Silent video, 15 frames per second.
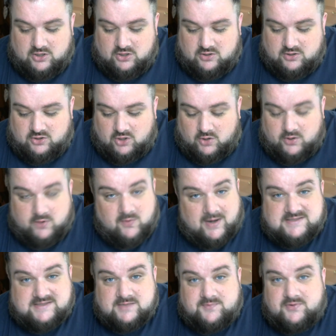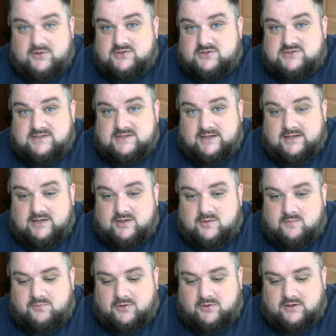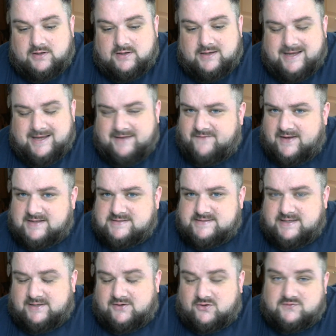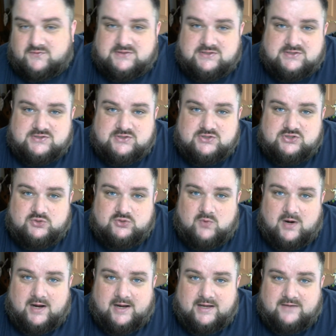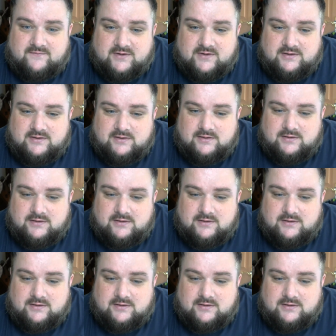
know Iwata personally, but he affects our lives in such a way that